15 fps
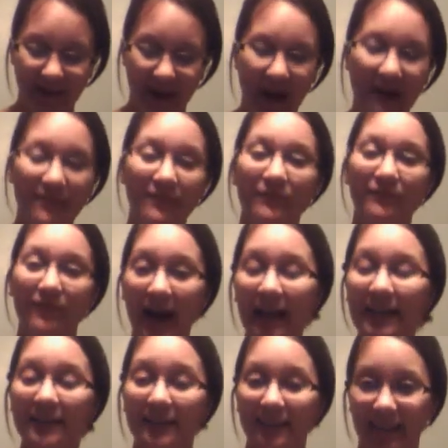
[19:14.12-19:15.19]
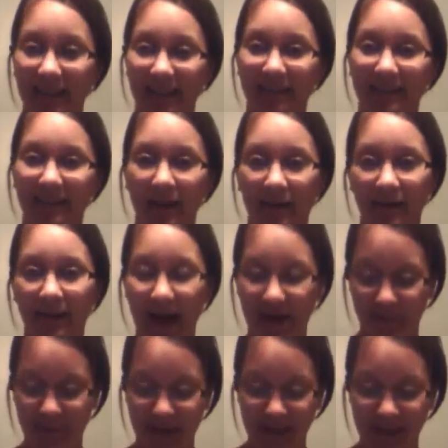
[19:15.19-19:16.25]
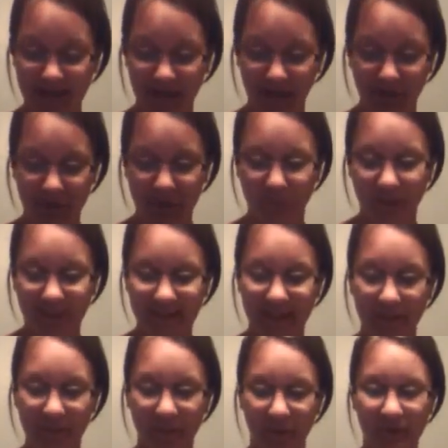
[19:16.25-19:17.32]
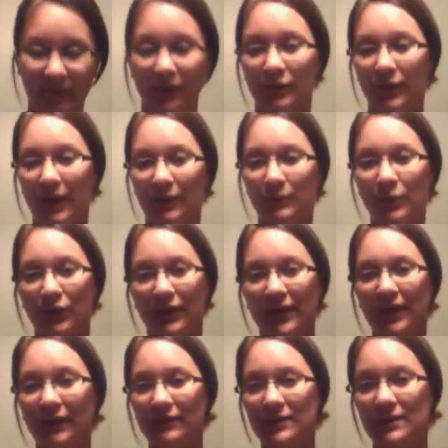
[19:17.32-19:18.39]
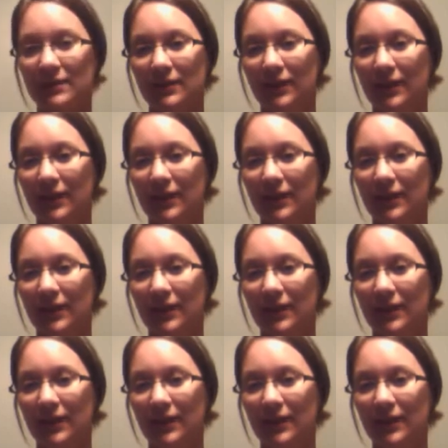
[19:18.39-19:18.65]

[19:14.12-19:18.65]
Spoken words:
I finally allowed myself to accept those incredible gifts.